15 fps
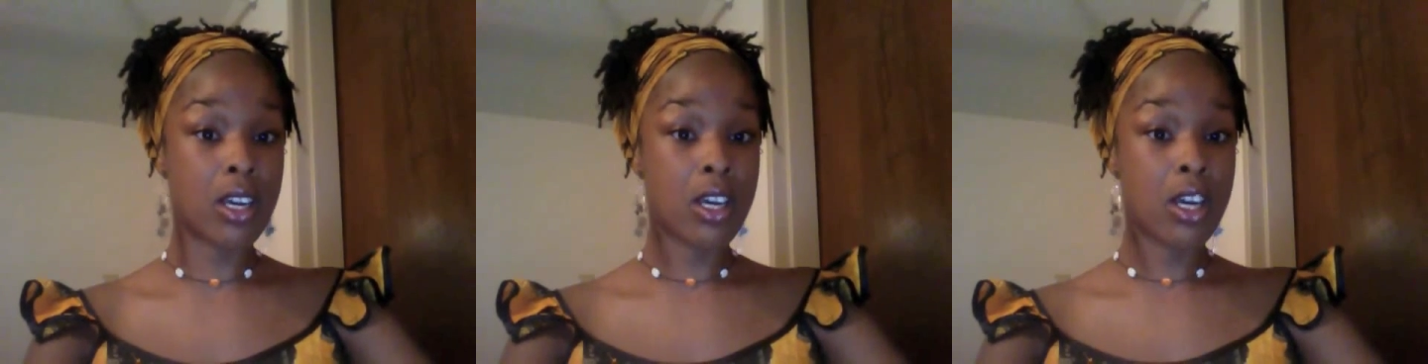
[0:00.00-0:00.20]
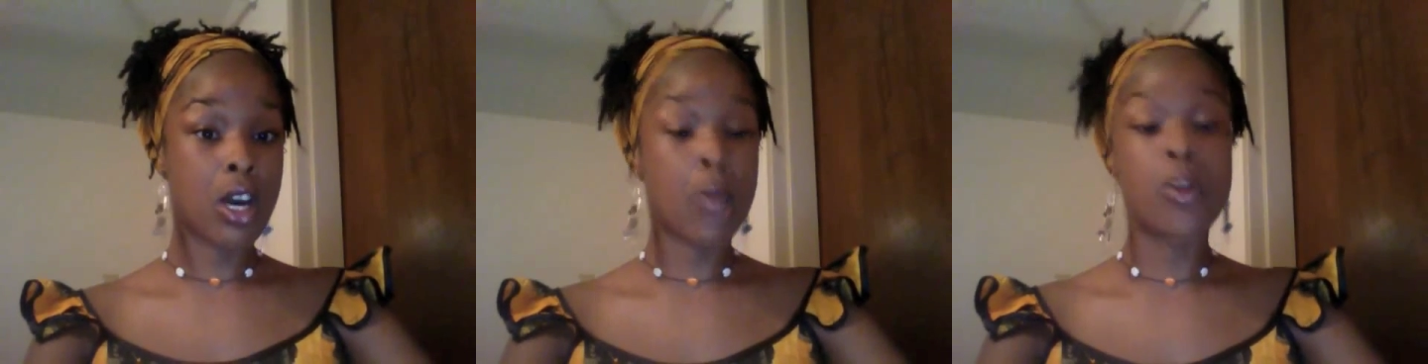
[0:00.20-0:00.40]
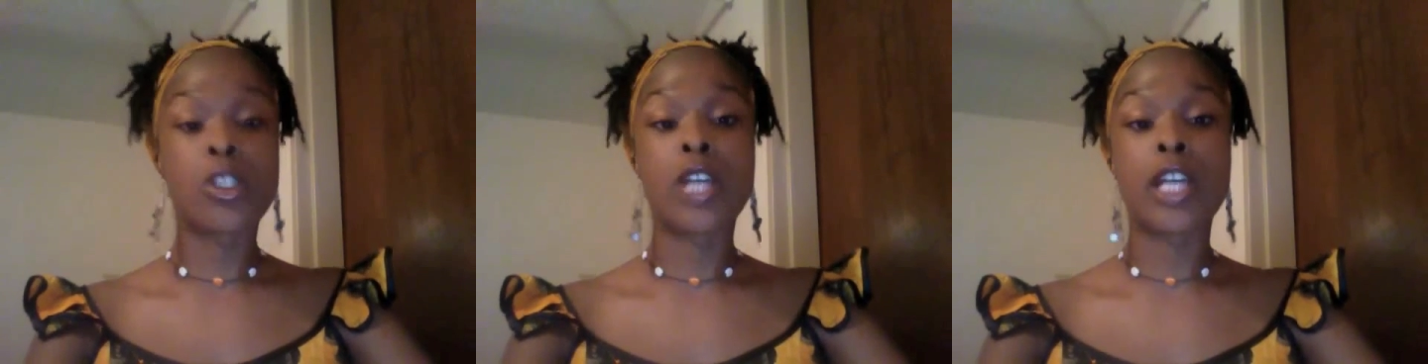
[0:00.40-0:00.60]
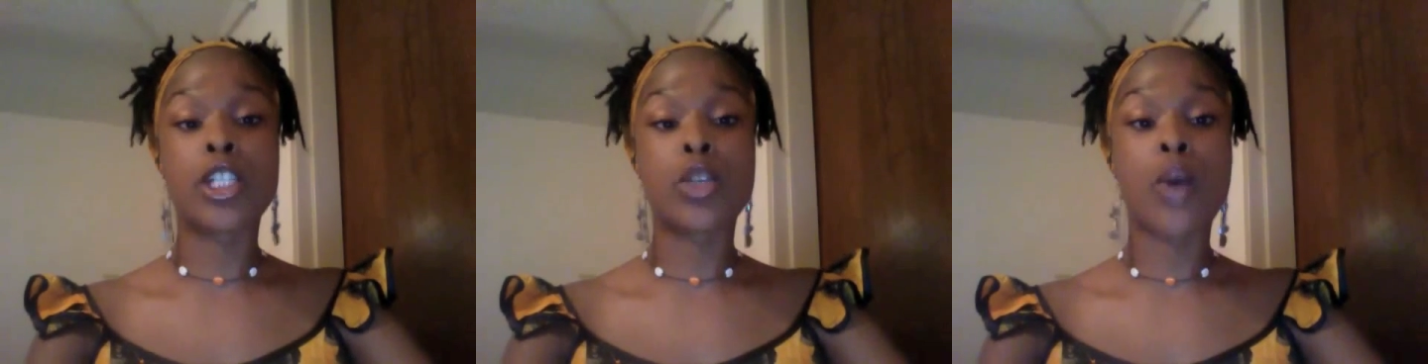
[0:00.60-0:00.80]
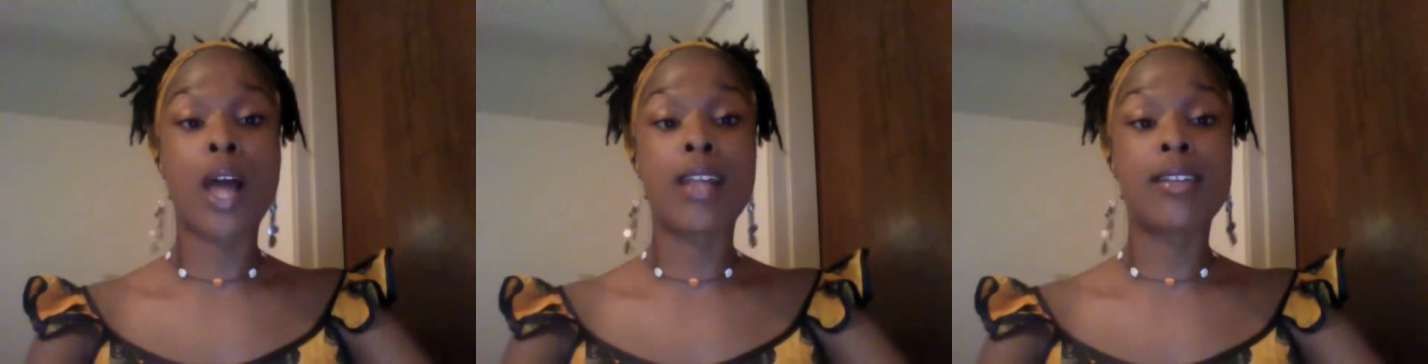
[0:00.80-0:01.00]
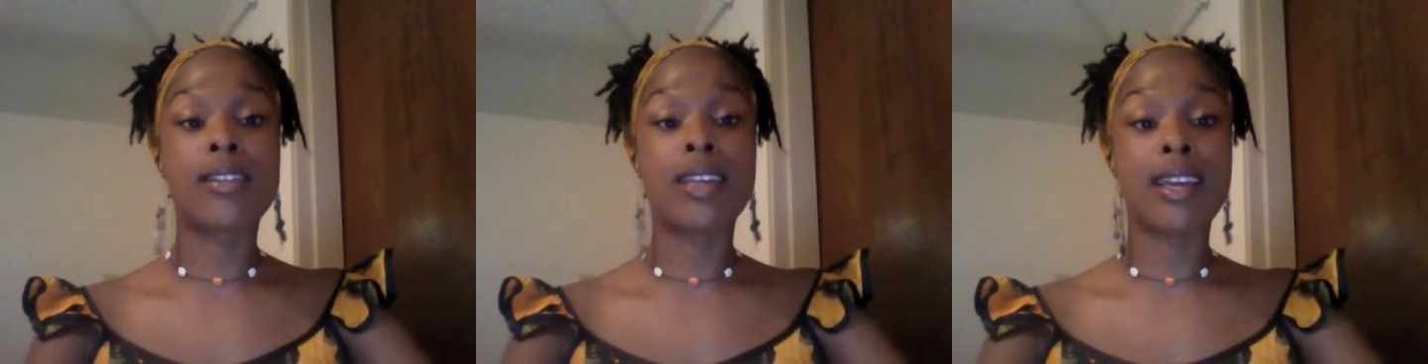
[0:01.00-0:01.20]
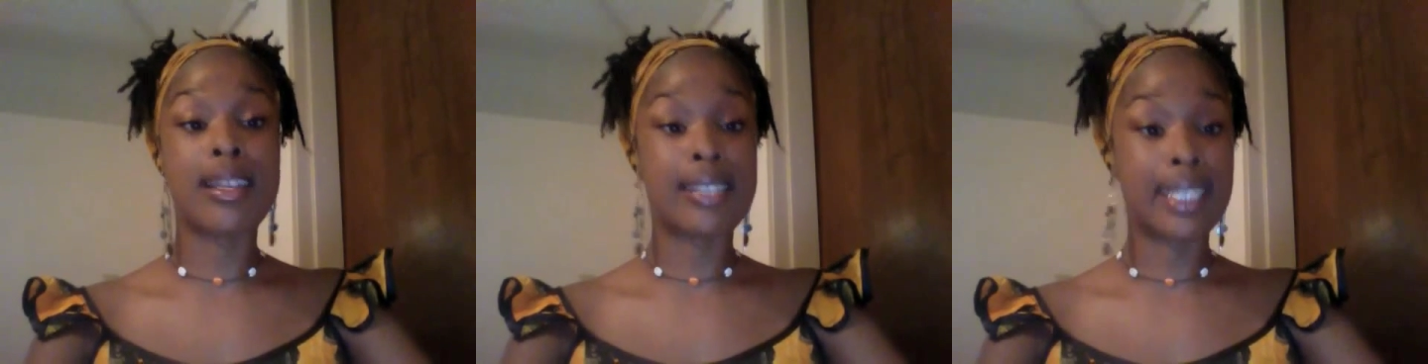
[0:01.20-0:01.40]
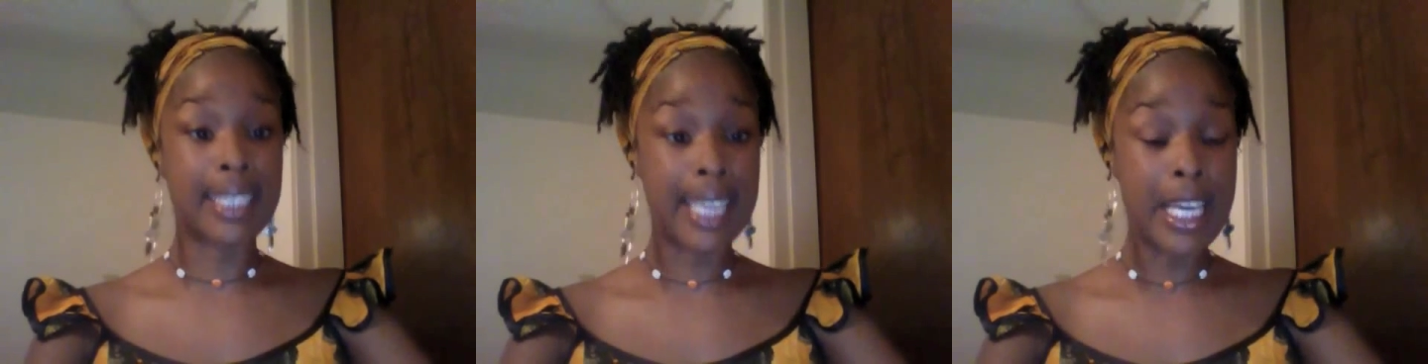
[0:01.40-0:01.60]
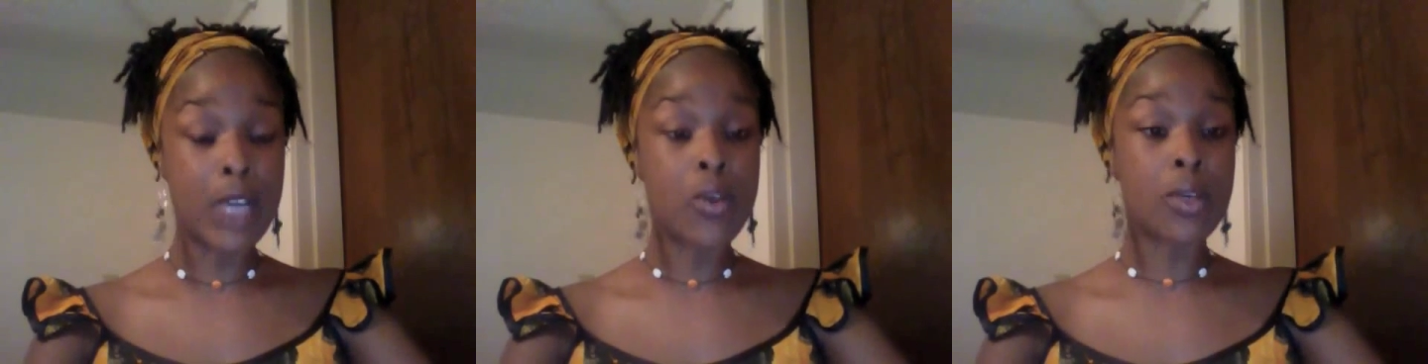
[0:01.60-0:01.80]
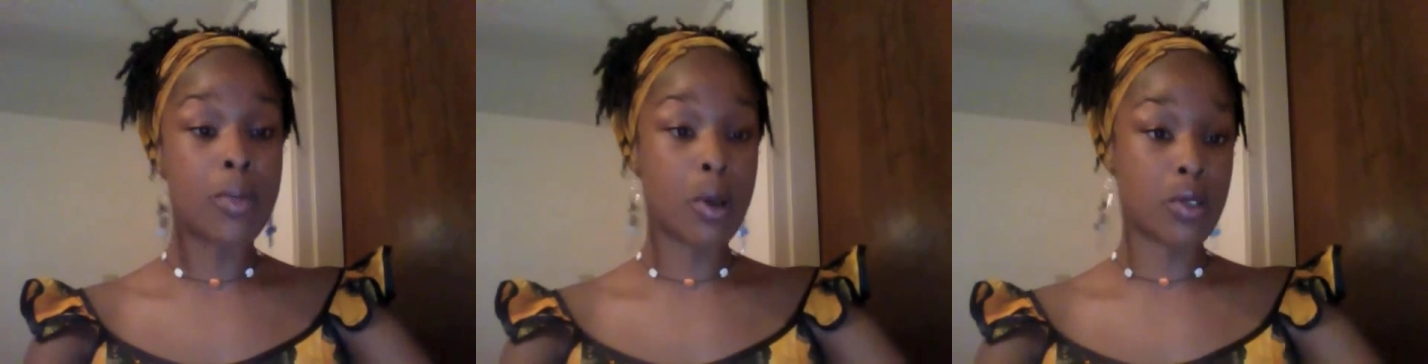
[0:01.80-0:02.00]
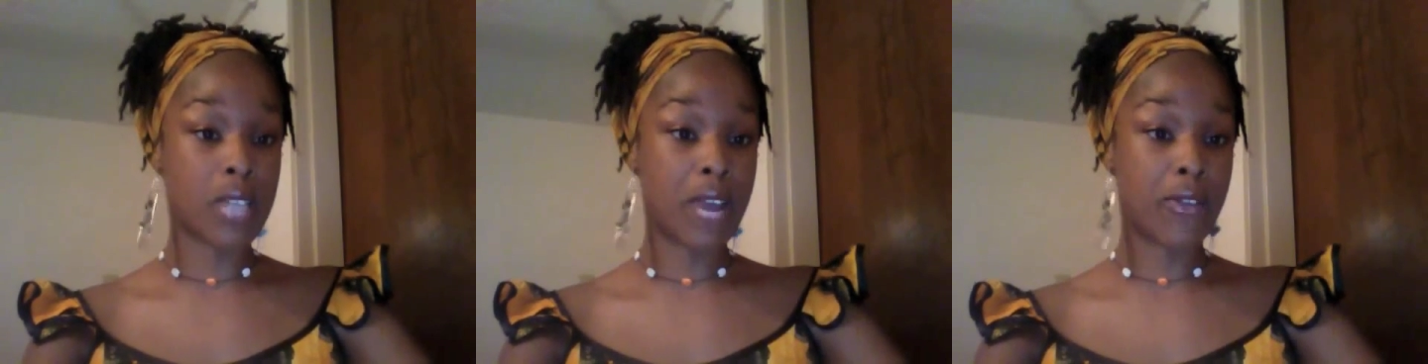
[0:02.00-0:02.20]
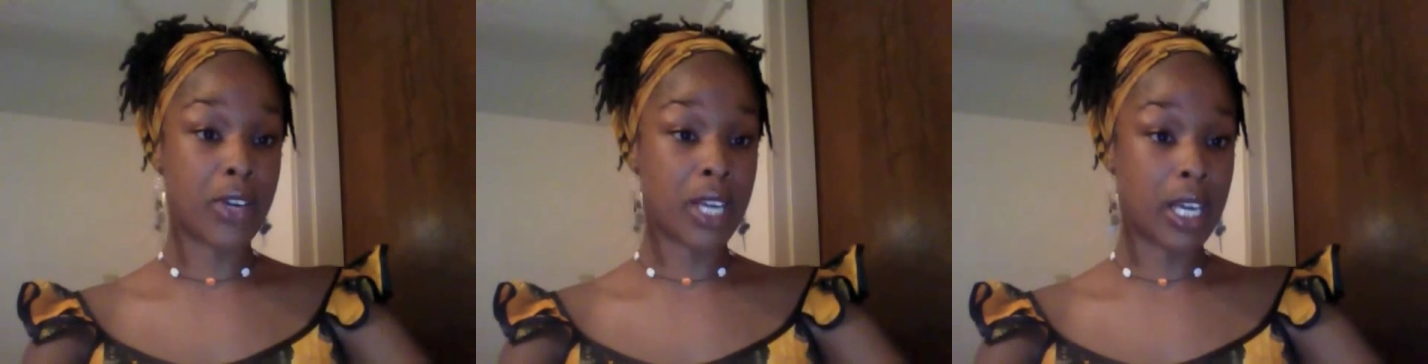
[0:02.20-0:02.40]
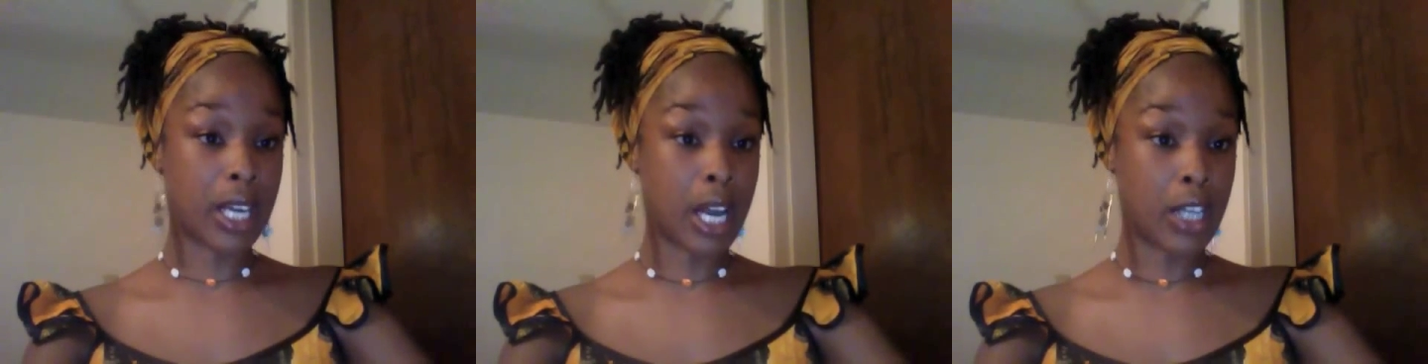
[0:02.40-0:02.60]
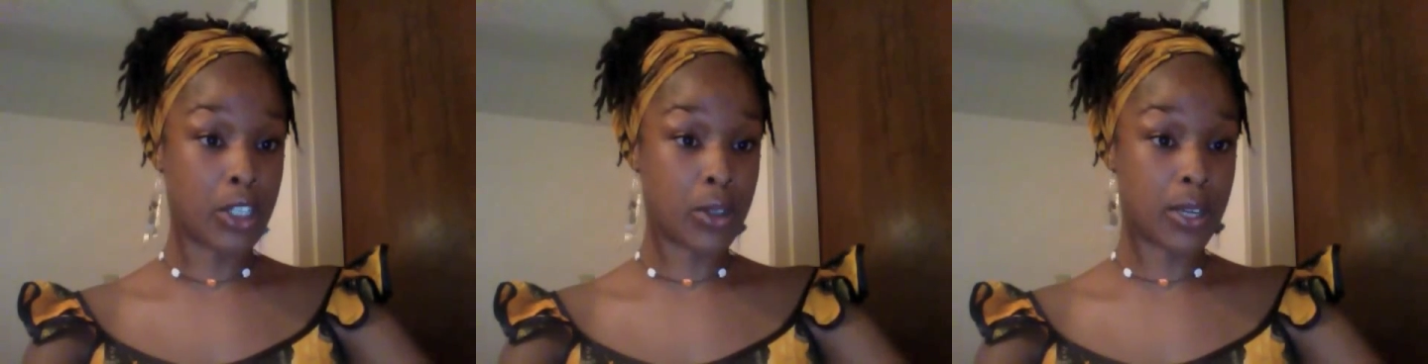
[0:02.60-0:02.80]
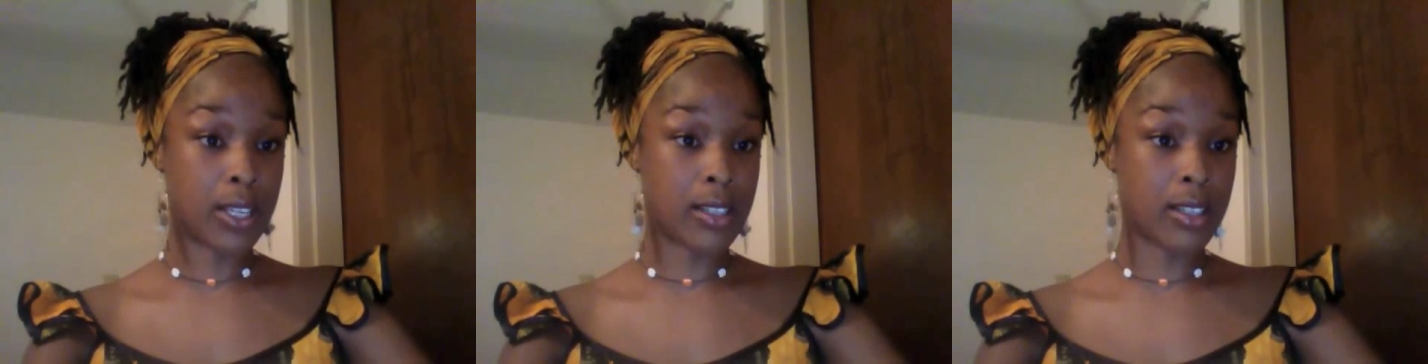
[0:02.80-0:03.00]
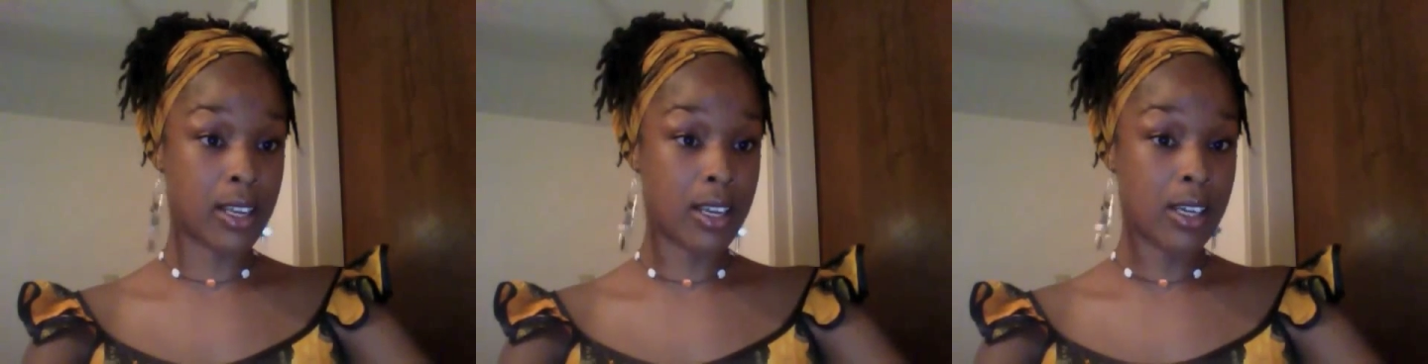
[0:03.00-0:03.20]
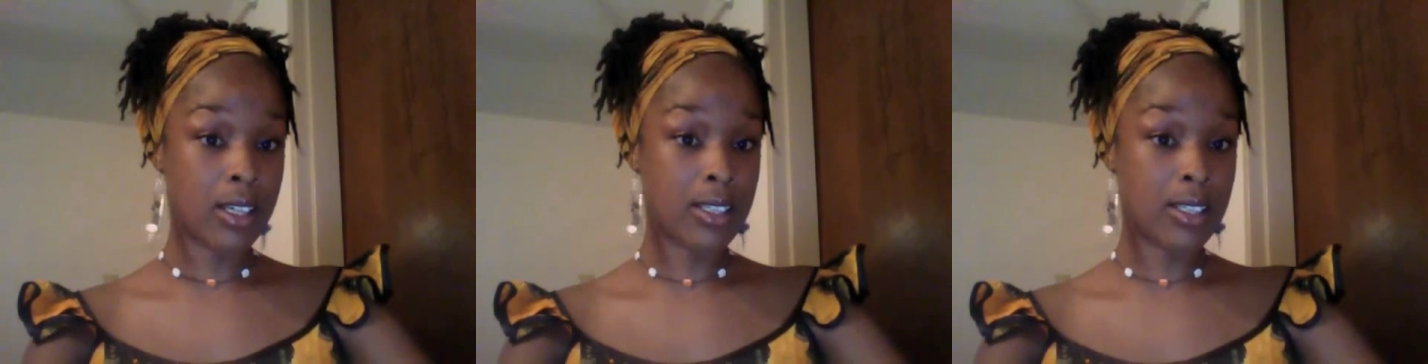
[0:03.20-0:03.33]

Homosexuality is illegal in most African countries.